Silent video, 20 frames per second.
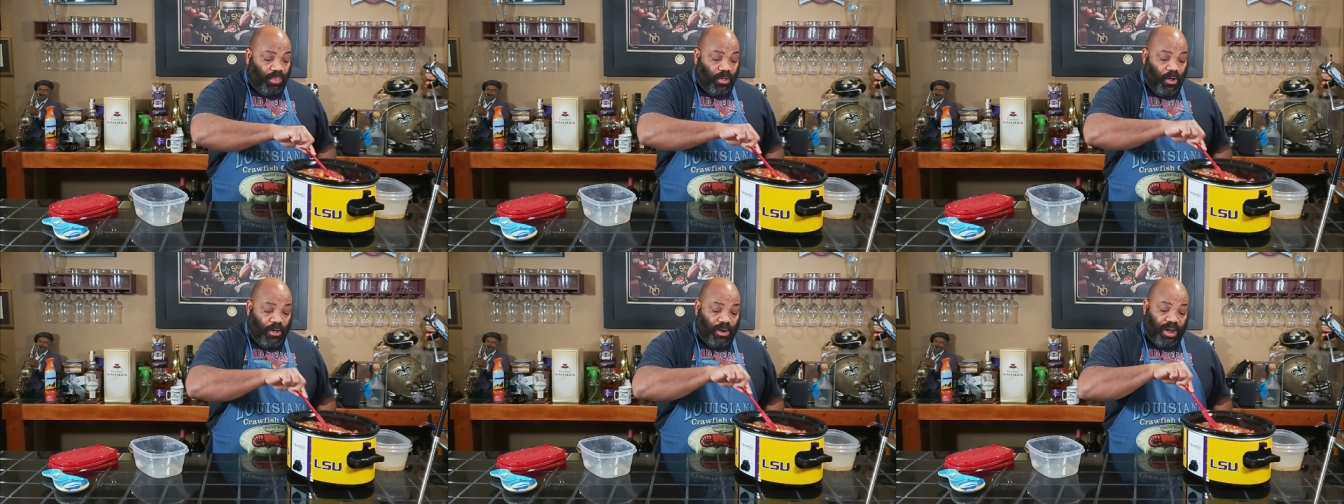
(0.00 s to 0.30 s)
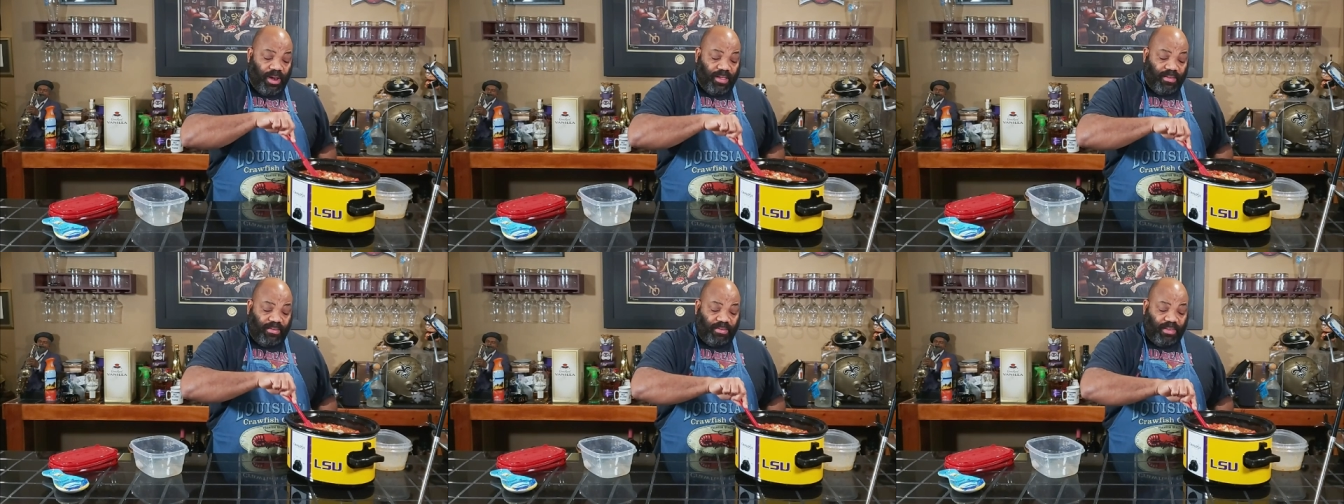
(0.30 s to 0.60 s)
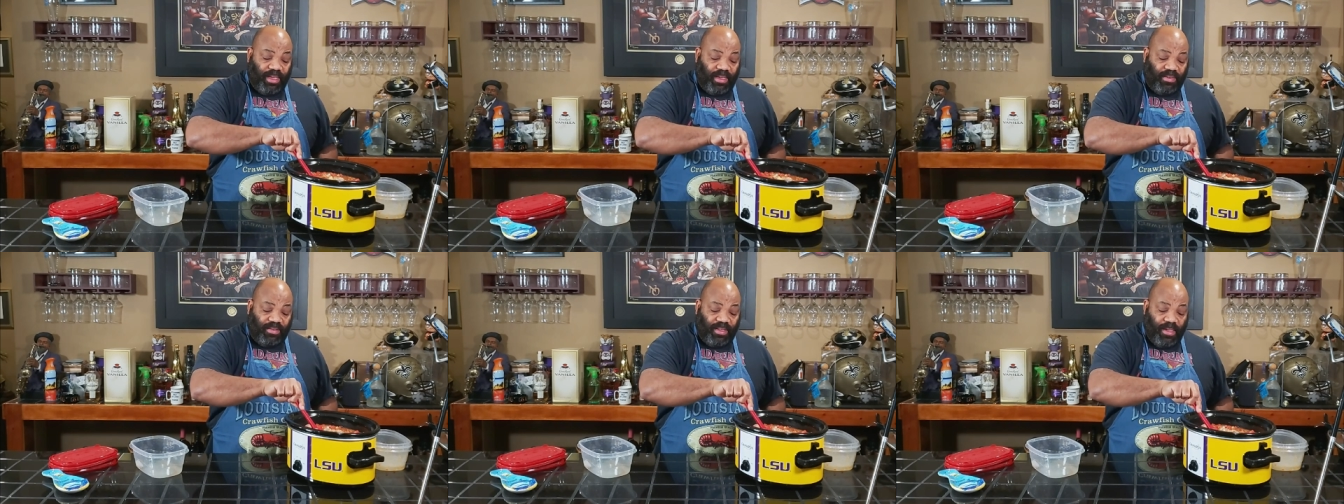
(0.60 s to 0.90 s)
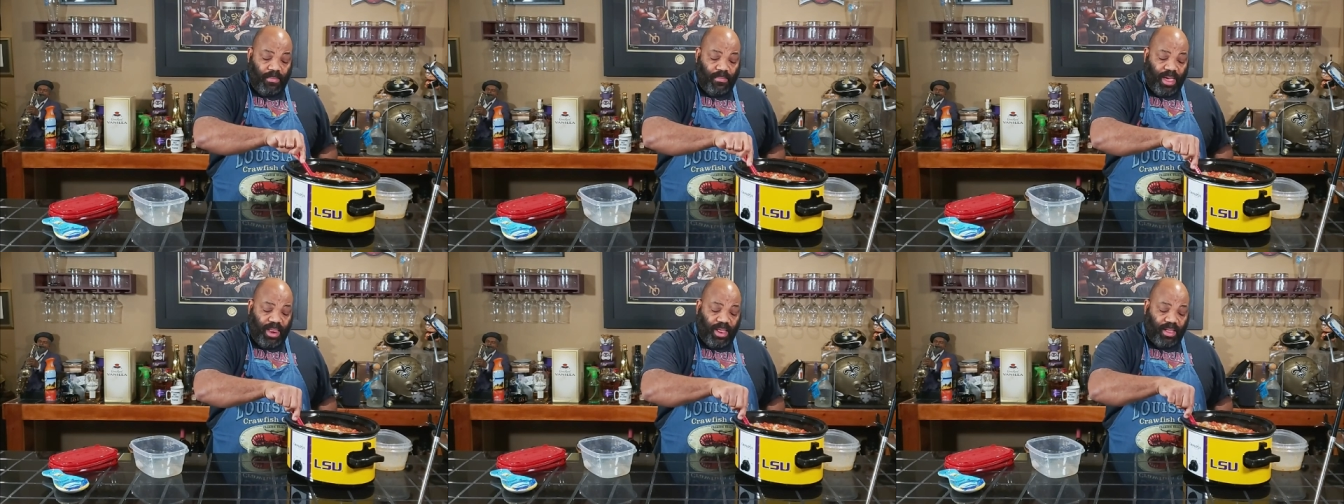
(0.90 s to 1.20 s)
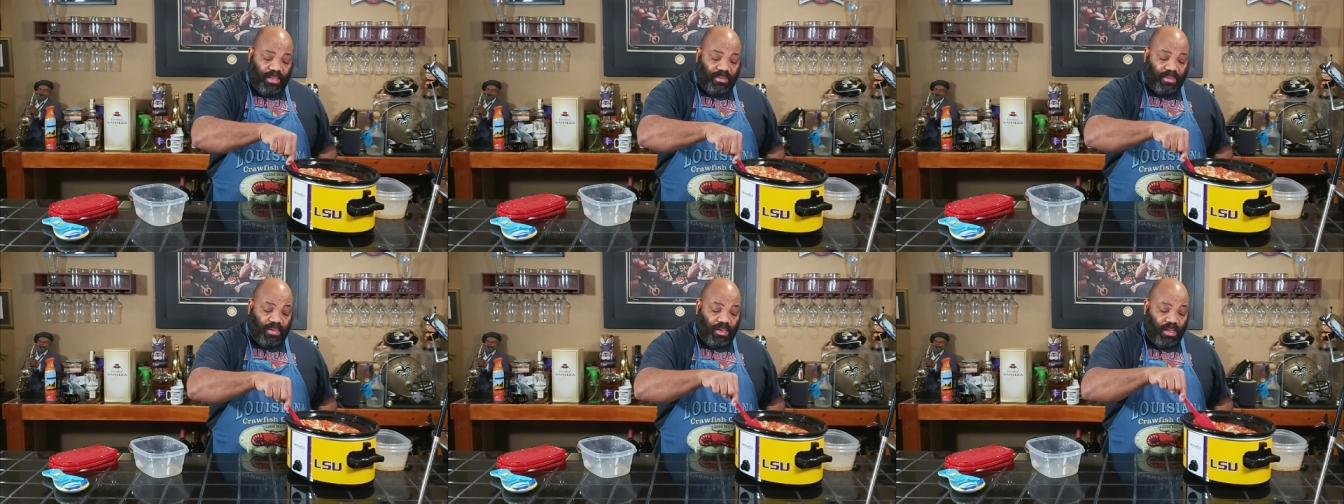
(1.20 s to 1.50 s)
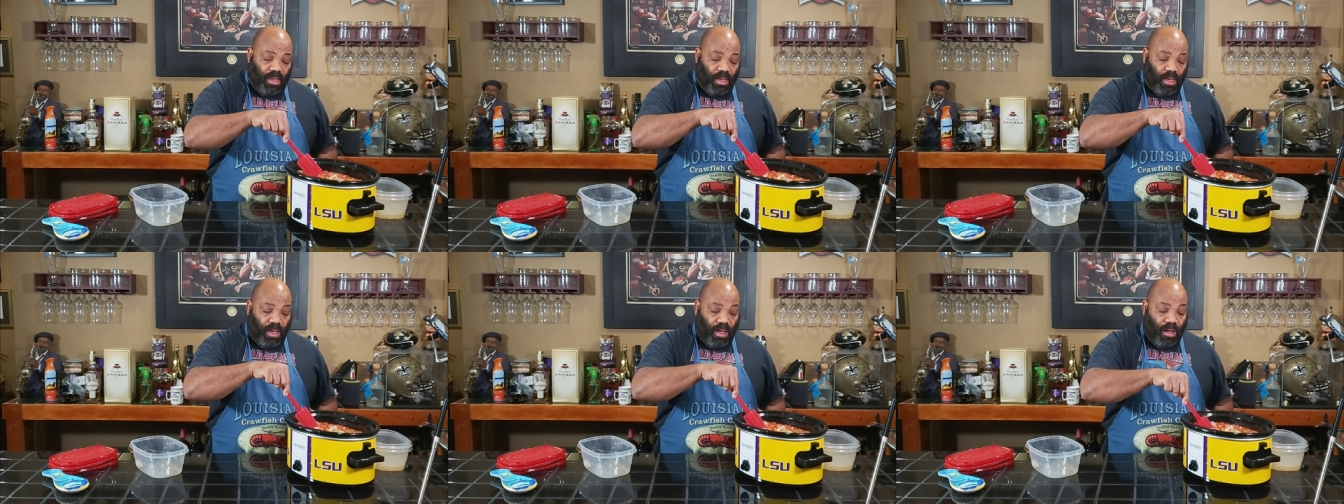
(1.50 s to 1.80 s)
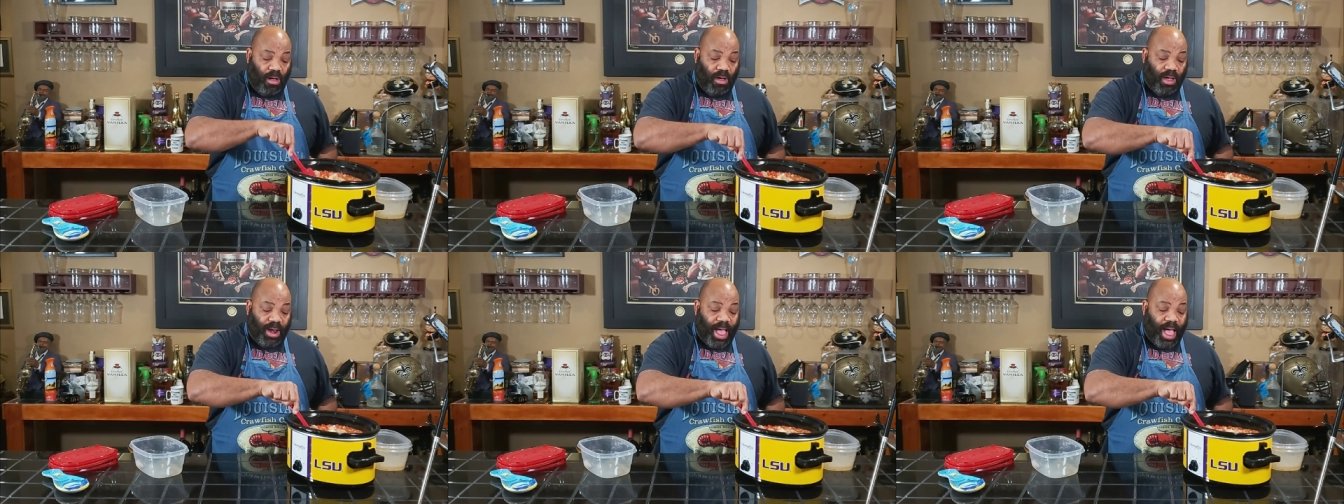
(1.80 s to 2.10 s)
30 to 60 minutes
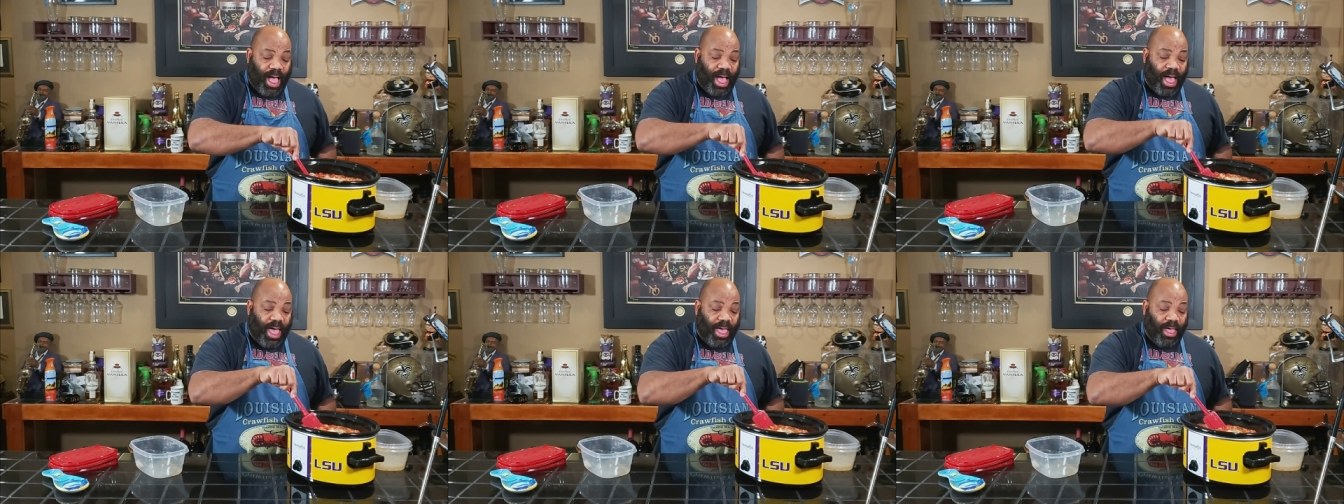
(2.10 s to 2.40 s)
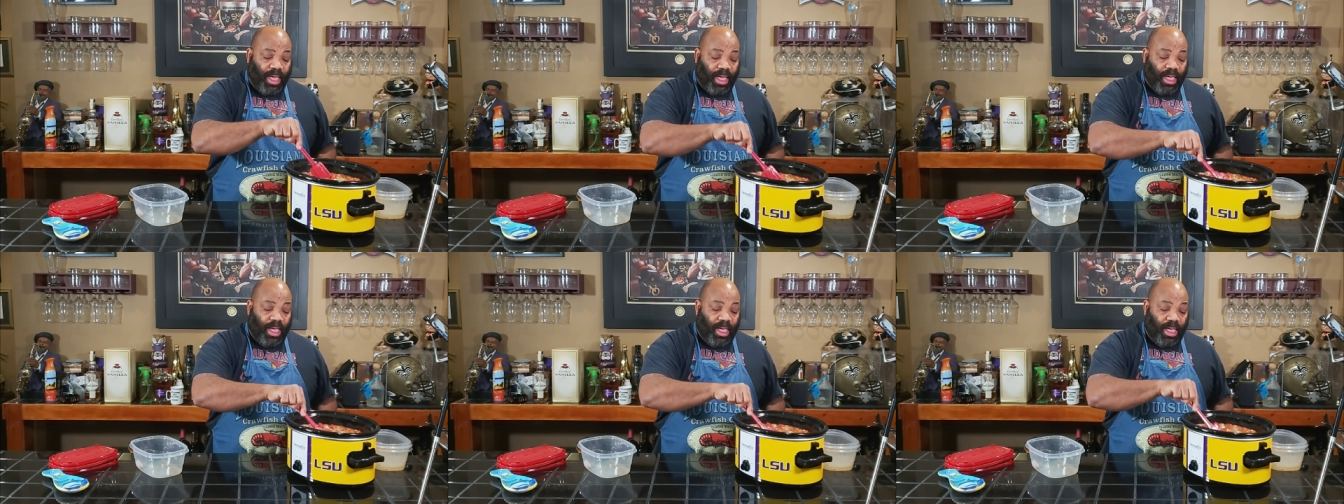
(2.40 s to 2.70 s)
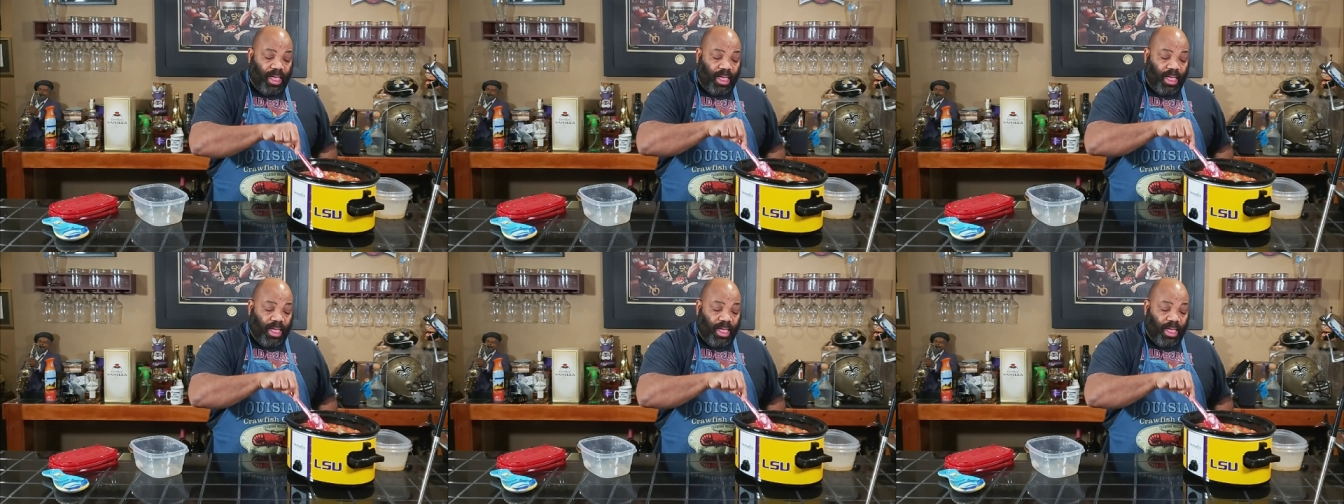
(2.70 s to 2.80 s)
on high